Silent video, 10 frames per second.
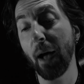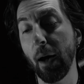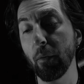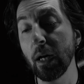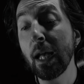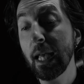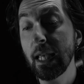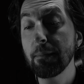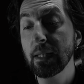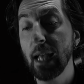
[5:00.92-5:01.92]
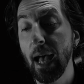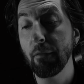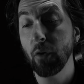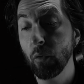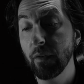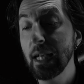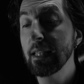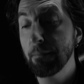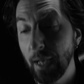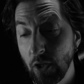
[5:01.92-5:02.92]
power he must have over
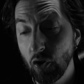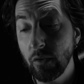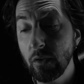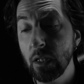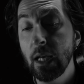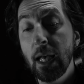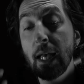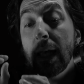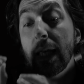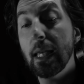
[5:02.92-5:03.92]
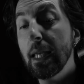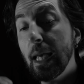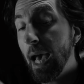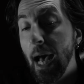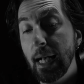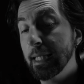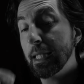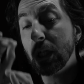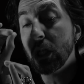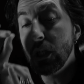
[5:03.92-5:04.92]
his patients. He has
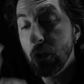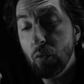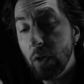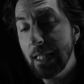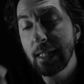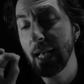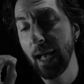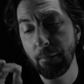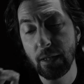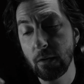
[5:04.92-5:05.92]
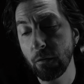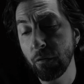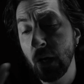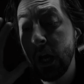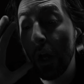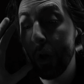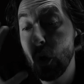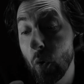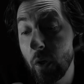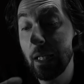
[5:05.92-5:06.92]
a curious habit of
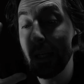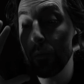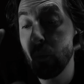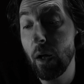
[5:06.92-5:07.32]
looking